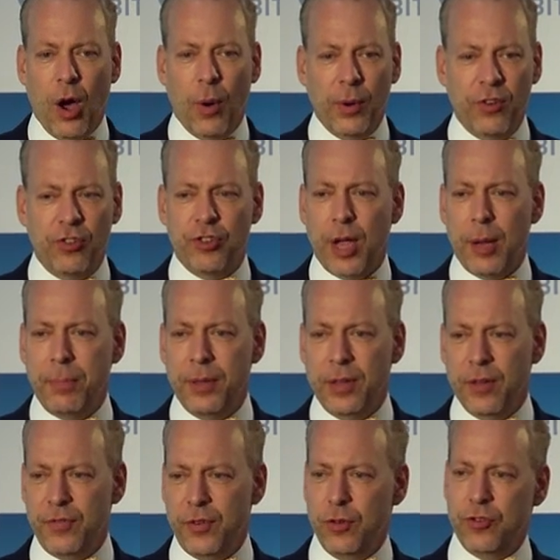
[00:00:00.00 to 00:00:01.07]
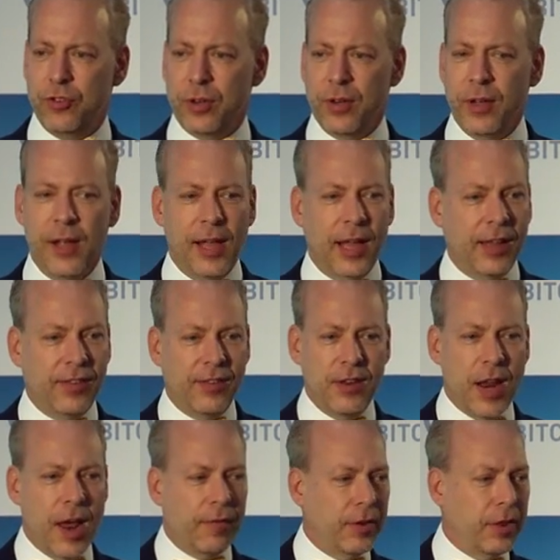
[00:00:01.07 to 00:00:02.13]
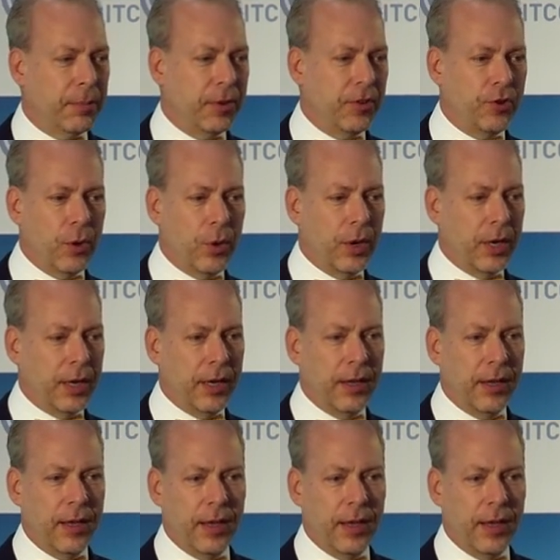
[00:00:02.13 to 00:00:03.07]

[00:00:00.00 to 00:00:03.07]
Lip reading: always shaping the future. It's never the majority.